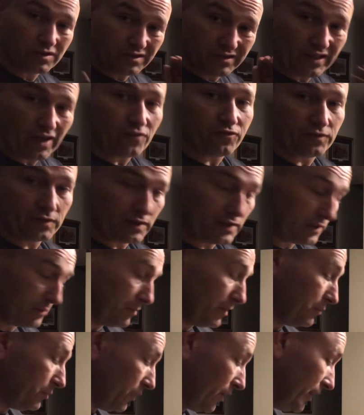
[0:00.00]
definitely be
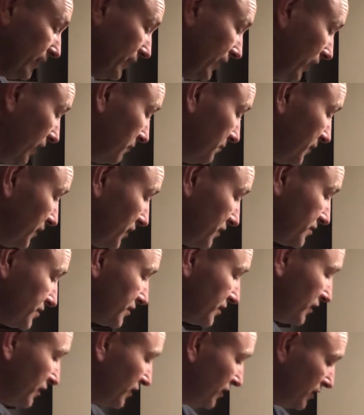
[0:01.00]
buying the MBs.
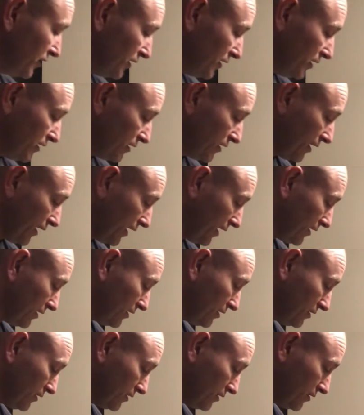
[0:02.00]
That,
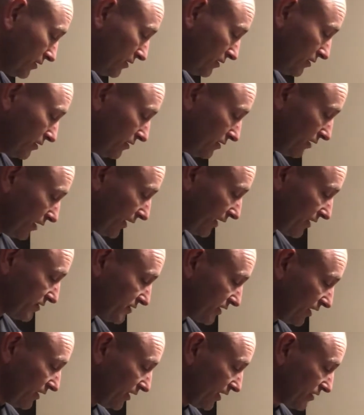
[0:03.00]
like I
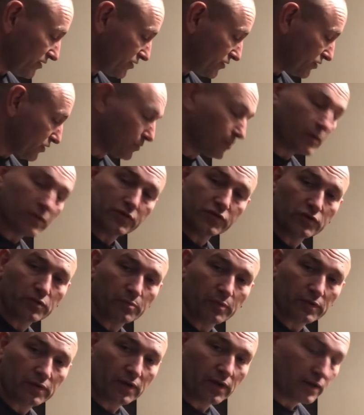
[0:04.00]
said, that's super,
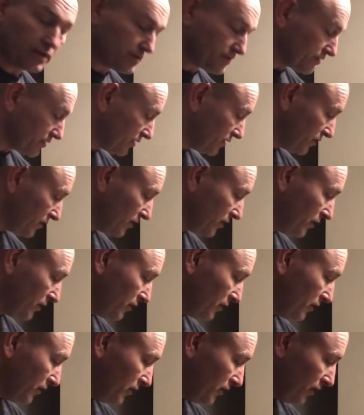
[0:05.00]
super nice.
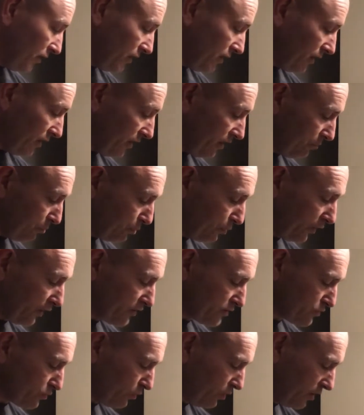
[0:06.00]

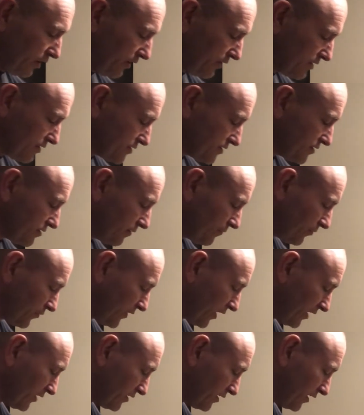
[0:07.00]
Price wise,
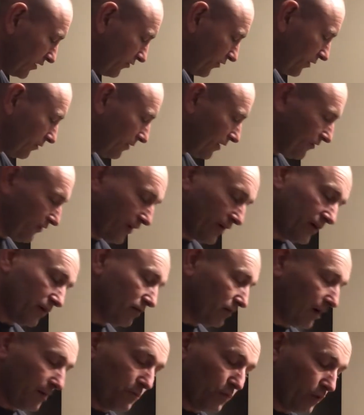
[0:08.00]
I think
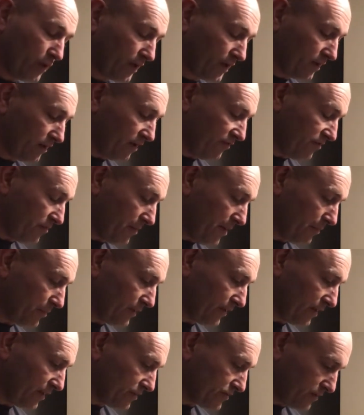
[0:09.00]
I'm working off of memory
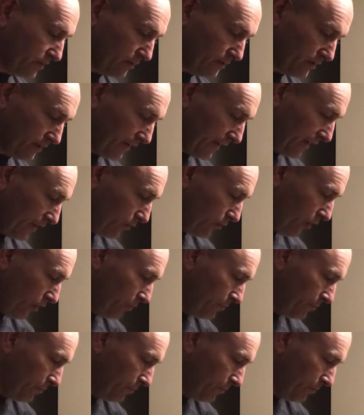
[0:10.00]
here, so you can't quote